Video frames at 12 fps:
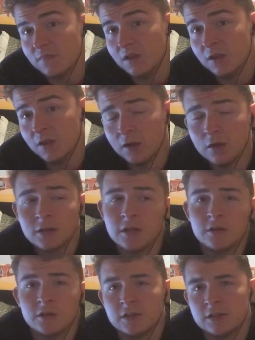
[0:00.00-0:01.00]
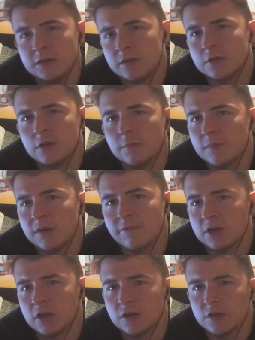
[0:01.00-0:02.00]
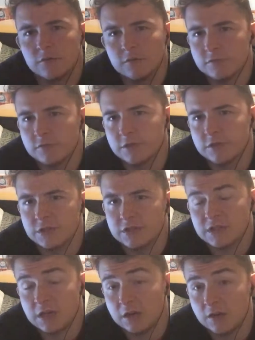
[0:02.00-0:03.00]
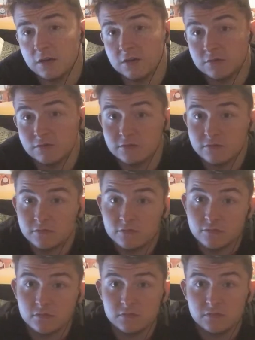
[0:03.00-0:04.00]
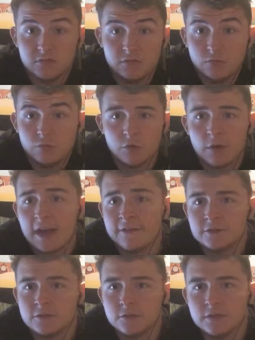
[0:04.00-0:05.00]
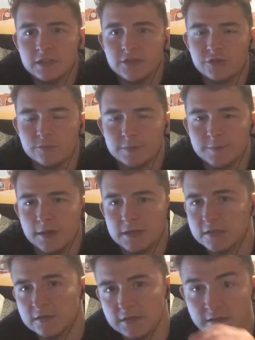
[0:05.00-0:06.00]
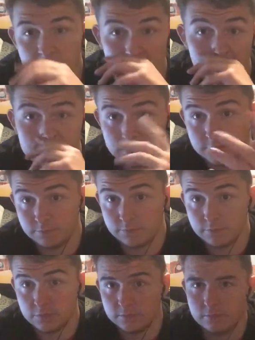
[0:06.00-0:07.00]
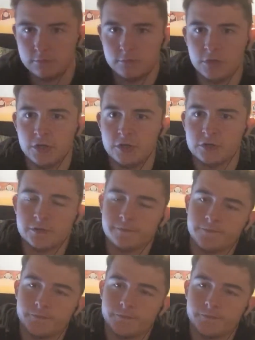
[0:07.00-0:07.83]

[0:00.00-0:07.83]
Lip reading: Okay, you can't blame Ricciardo, who's nursing his car. You have to. His engine was buggered. He had to nurse.